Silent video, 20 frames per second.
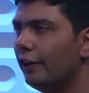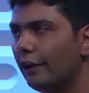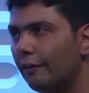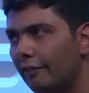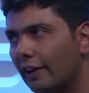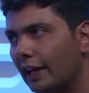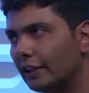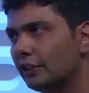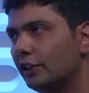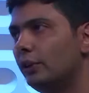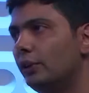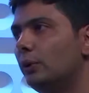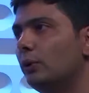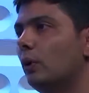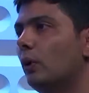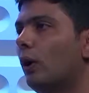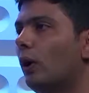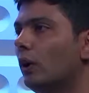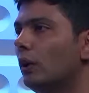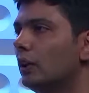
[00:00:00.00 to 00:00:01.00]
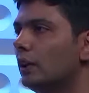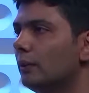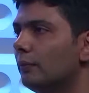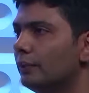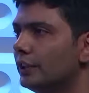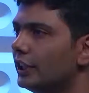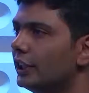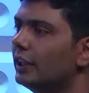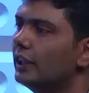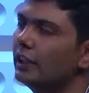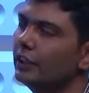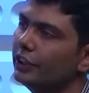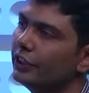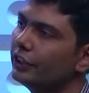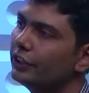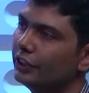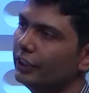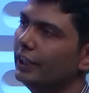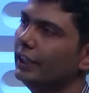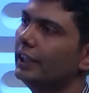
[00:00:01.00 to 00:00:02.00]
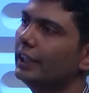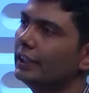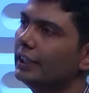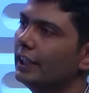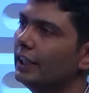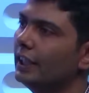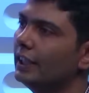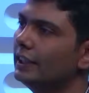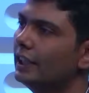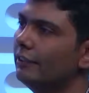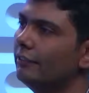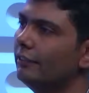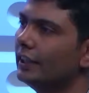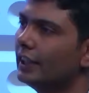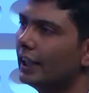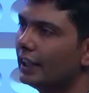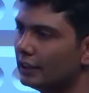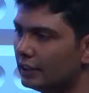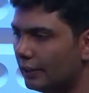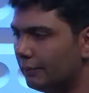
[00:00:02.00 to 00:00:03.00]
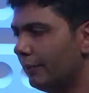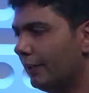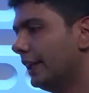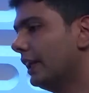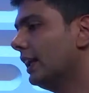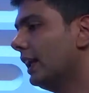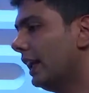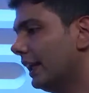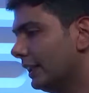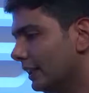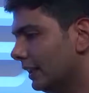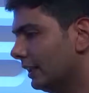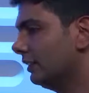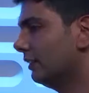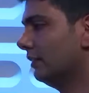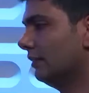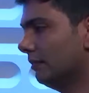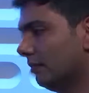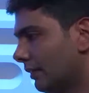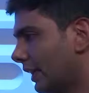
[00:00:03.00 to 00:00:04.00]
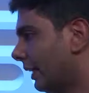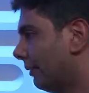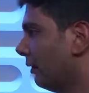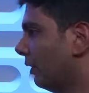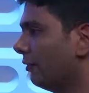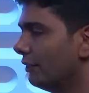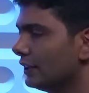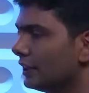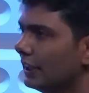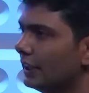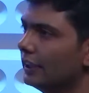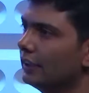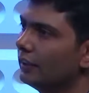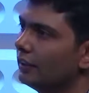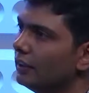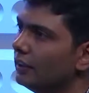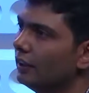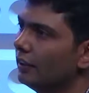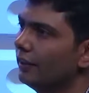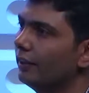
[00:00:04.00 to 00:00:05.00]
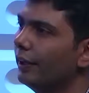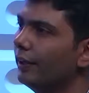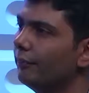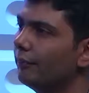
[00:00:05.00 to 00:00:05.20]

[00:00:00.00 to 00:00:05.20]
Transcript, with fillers: where we actually do all the machine learning training there, and then we get that model and then like obviously uh,